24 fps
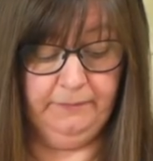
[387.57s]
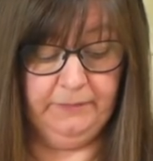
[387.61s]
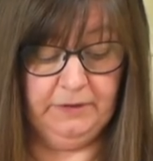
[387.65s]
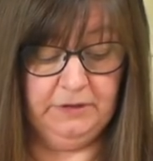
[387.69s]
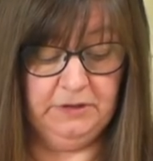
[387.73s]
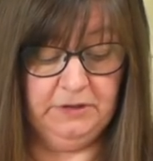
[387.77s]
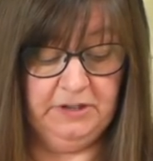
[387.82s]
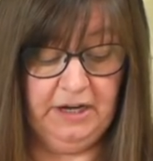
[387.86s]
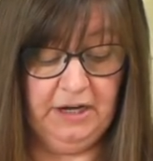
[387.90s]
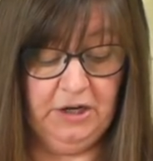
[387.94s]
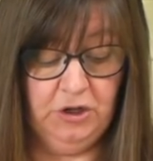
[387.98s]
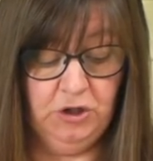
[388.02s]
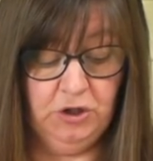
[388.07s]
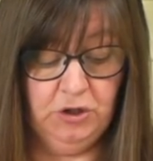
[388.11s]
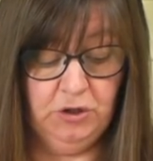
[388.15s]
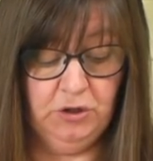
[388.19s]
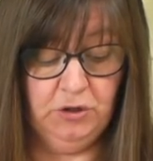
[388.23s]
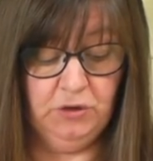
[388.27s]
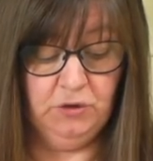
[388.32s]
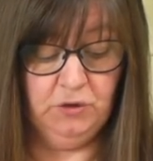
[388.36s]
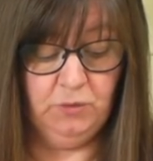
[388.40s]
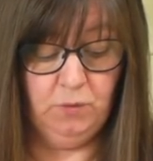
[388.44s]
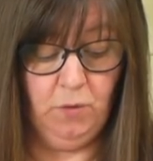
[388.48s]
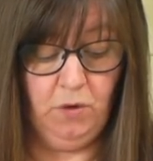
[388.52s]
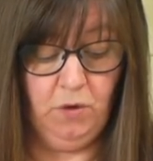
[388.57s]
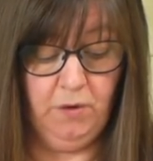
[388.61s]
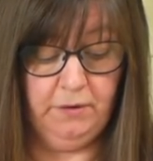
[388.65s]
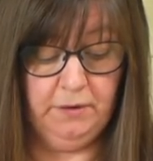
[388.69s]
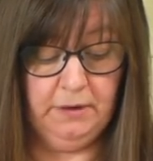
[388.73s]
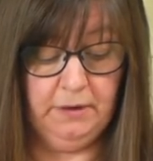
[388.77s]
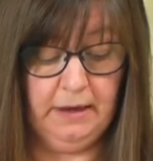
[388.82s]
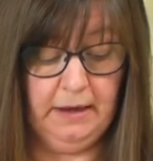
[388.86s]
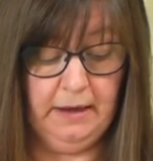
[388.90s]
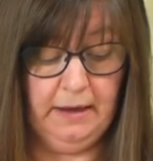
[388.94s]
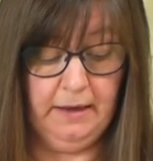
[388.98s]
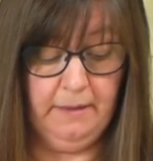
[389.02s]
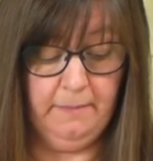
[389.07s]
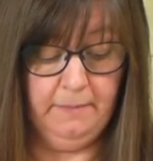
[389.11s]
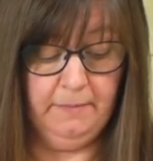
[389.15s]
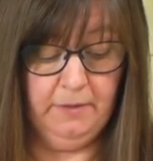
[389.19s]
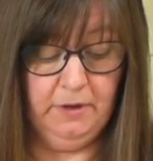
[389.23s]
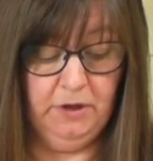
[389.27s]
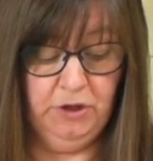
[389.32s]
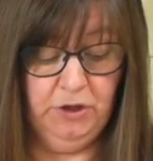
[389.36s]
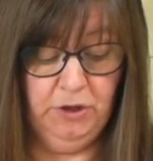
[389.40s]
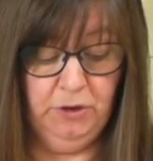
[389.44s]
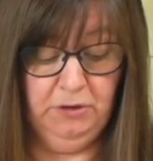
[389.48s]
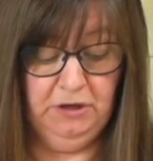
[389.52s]
stationers one,
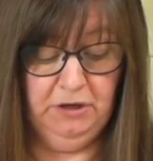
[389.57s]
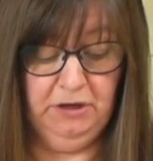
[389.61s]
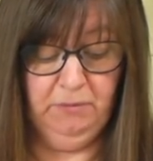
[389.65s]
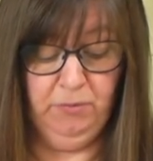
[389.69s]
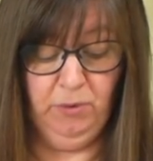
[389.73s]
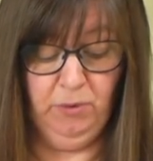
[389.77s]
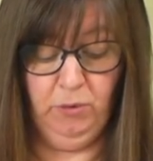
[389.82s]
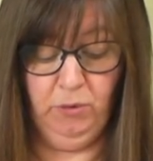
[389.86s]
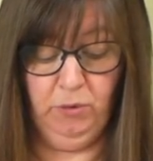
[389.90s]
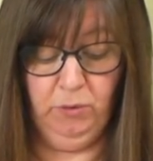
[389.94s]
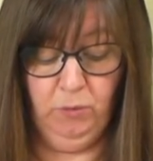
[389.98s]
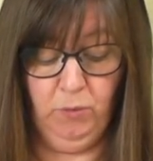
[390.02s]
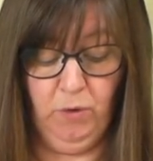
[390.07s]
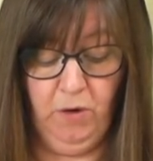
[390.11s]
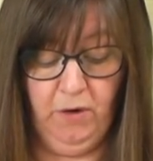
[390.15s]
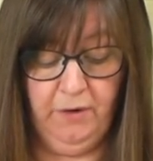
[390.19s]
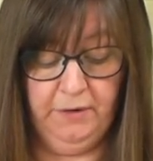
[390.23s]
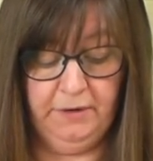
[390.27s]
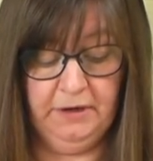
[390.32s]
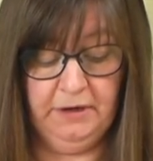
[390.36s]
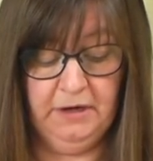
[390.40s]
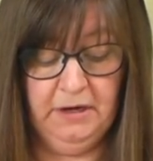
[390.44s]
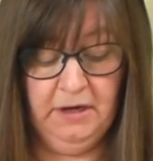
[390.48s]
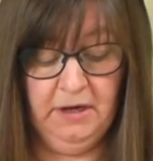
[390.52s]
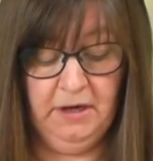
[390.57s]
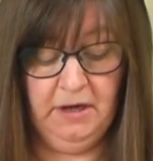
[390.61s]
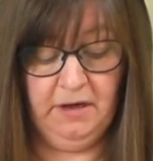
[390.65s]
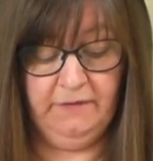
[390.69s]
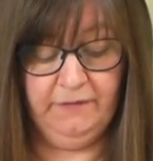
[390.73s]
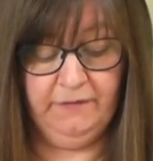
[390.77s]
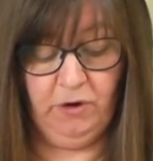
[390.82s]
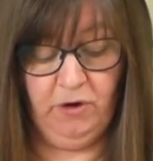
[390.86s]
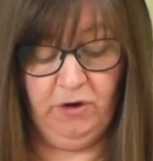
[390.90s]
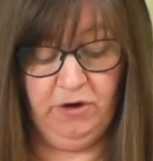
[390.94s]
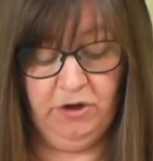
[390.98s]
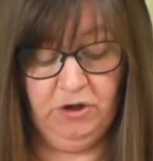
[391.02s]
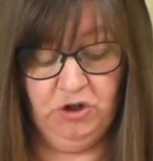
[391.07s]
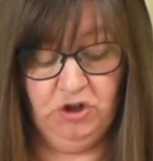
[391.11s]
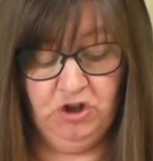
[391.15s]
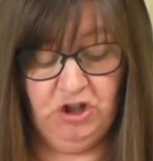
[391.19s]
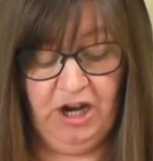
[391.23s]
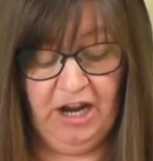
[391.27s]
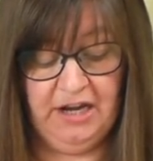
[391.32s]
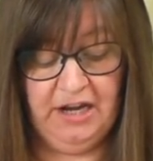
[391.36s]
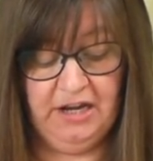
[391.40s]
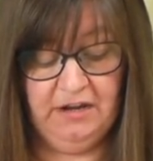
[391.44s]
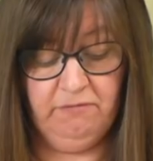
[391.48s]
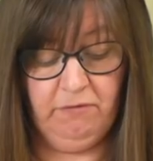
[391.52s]
a uni ball one. I've got a
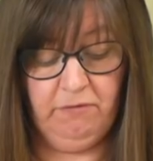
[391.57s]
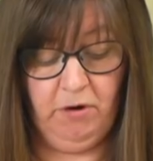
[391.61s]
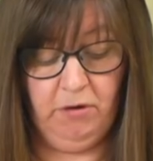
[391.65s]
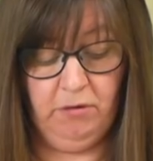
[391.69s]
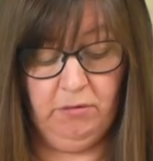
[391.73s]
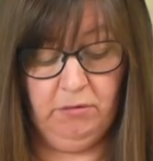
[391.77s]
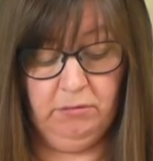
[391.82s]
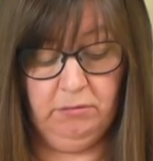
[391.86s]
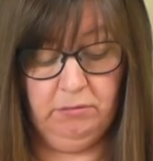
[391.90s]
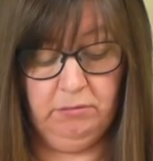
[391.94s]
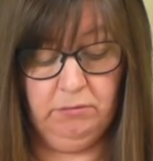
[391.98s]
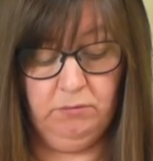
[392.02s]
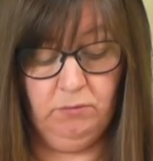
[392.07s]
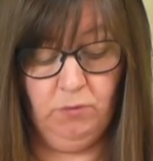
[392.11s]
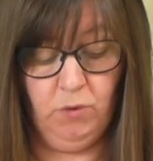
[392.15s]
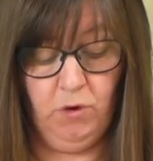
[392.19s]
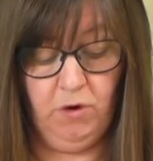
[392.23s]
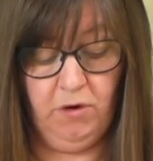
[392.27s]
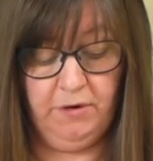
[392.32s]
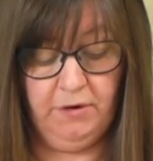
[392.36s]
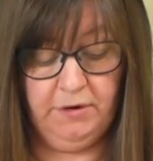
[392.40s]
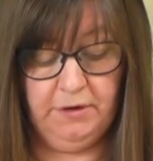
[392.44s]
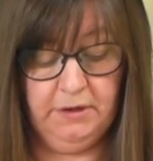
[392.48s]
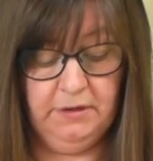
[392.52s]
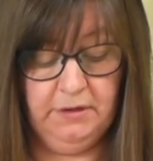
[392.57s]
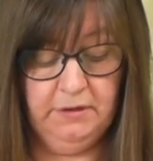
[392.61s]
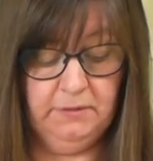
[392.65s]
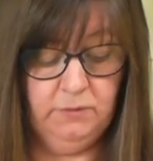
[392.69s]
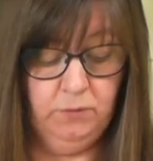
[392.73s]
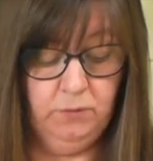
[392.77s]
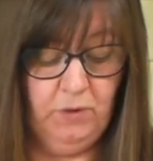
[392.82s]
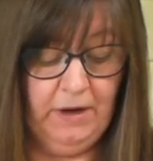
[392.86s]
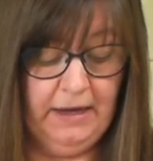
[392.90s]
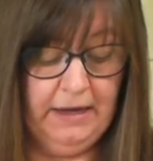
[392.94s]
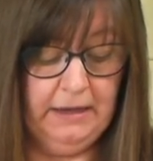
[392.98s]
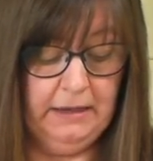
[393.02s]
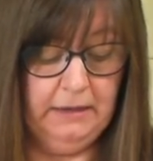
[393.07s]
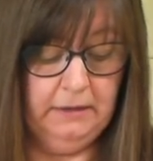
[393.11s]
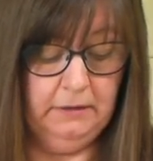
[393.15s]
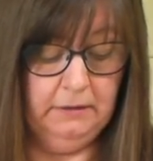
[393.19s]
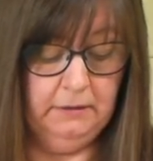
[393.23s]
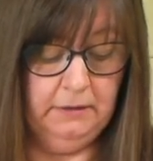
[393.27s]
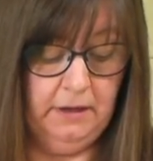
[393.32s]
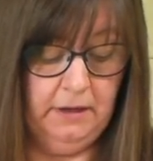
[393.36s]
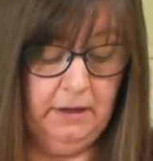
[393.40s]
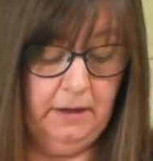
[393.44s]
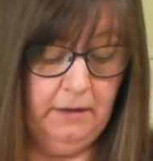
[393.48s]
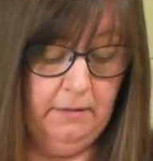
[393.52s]
jelly roll one as well,
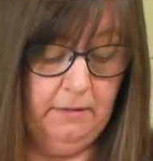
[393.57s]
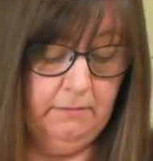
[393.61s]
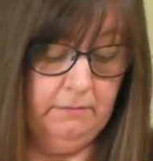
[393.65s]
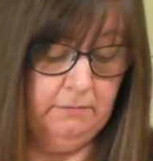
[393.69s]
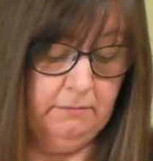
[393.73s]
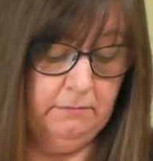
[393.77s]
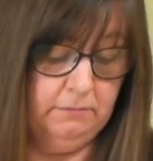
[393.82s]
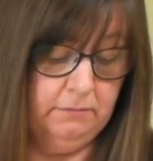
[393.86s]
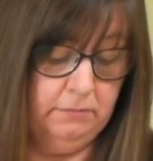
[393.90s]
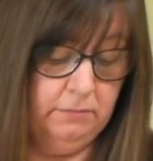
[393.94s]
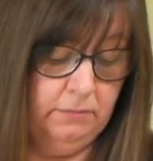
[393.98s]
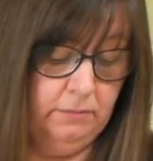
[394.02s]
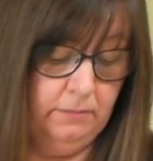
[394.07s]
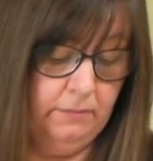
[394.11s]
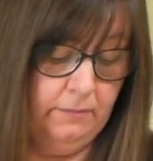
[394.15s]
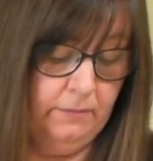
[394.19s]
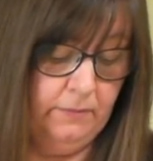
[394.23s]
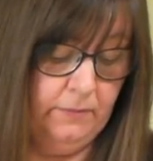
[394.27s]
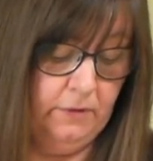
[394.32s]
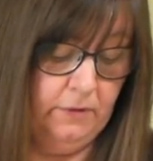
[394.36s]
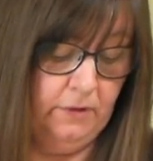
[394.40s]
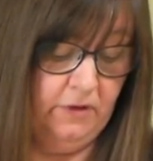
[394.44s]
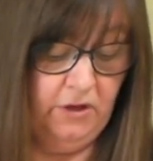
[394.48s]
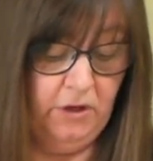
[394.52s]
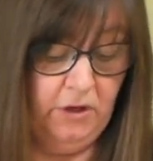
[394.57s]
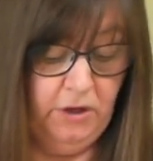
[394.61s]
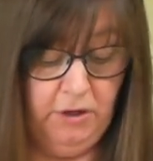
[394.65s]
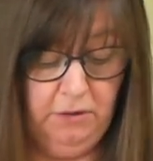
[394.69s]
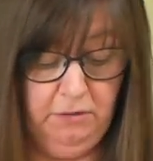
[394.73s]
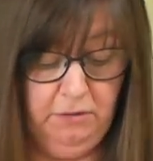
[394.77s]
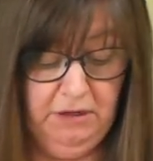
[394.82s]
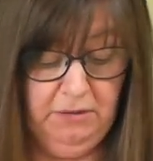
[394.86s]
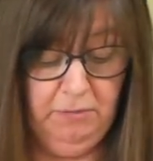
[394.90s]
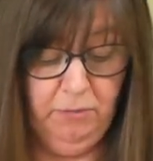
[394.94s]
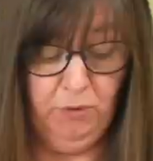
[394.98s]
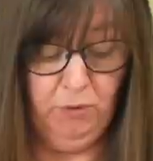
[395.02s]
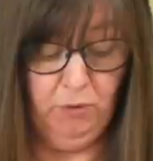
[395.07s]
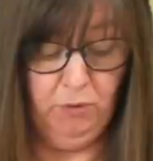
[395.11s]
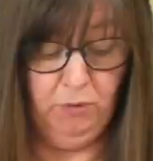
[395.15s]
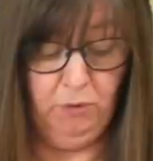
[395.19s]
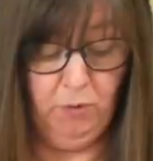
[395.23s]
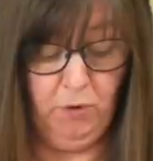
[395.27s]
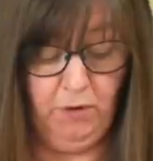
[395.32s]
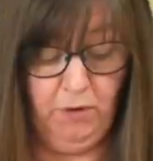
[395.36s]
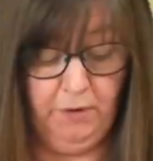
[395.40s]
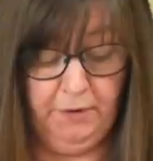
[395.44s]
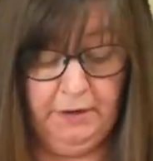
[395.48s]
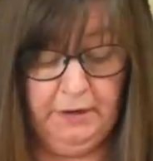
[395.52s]
another uni ball
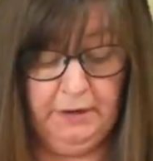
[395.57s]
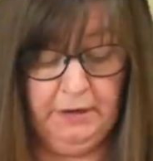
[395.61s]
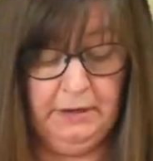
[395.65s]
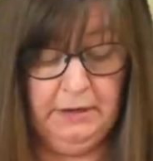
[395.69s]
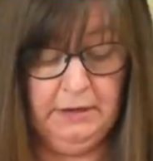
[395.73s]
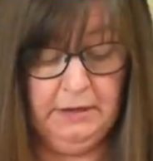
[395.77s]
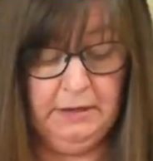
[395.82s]
one.